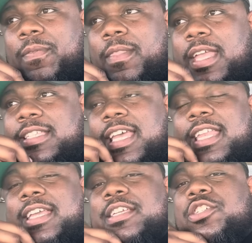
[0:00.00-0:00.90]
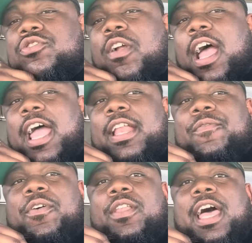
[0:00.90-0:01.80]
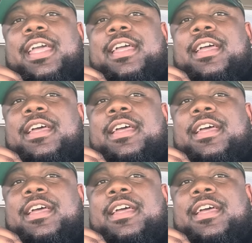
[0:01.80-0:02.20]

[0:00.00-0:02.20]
he's hitting his stride. I feel like